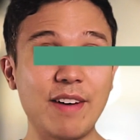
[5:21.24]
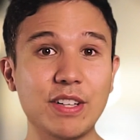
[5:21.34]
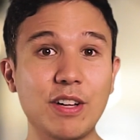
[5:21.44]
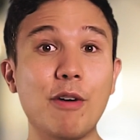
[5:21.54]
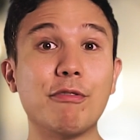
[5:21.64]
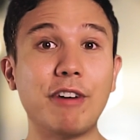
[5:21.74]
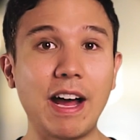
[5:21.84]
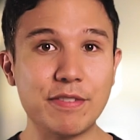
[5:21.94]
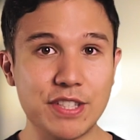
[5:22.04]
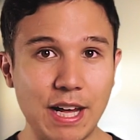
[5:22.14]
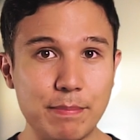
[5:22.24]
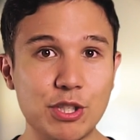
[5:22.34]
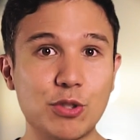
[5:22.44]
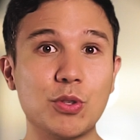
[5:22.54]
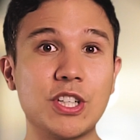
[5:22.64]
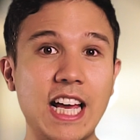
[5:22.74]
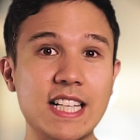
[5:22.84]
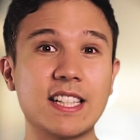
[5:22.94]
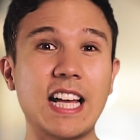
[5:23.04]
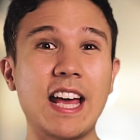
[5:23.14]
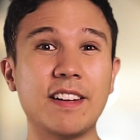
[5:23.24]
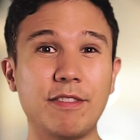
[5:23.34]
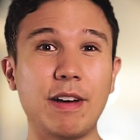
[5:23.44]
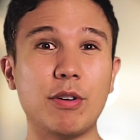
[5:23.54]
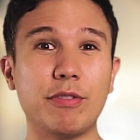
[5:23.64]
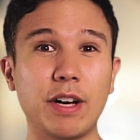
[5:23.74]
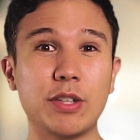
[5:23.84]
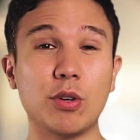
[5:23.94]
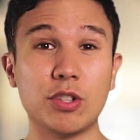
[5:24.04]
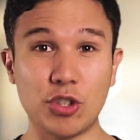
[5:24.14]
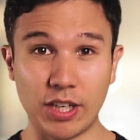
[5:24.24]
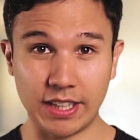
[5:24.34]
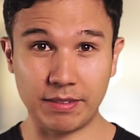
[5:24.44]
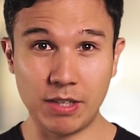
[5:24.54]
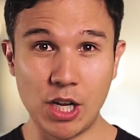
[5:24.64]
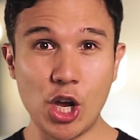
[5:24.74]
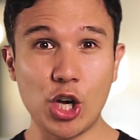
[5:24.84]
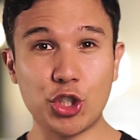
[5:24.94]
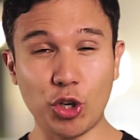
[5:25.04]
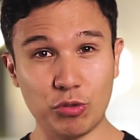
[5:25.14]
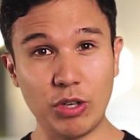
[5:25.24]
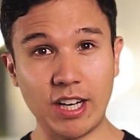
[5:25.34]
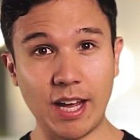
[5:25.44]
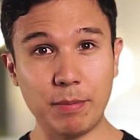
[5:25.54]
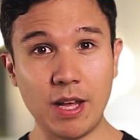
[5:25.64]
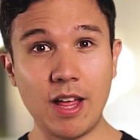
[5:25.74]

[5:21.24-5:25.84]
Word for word: have it, five steps to test and verify your tracking. A short recap.